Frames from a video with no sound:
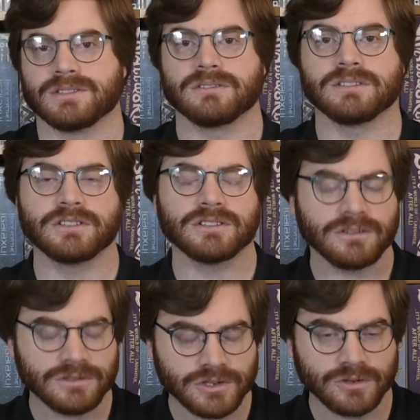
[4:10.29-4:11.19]
So it's just
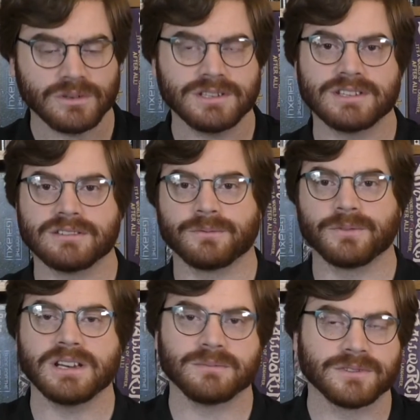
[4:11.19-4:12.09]
those choices and
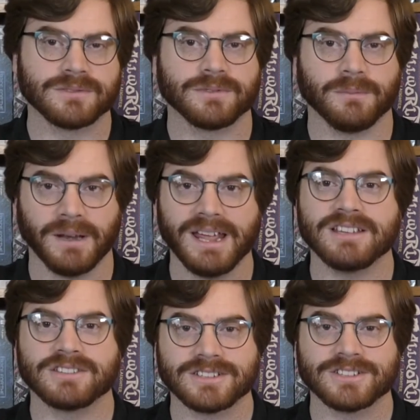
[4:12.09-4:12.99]
freedom for
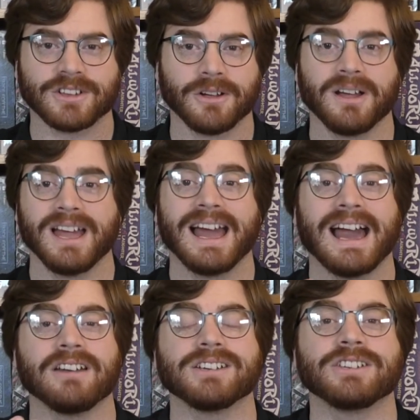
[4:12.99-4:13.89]
players to just go,
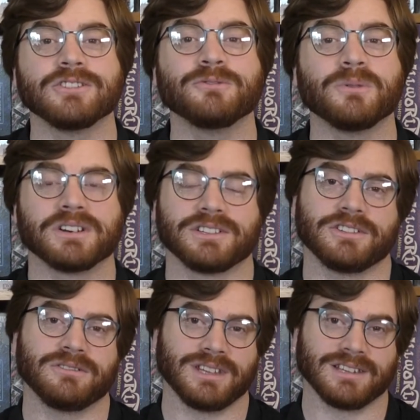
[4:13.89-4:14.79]
how do you want to
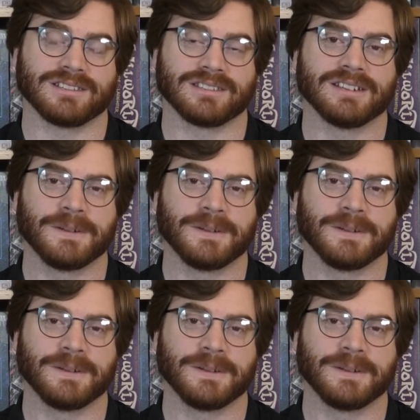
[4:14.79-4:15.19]
do this?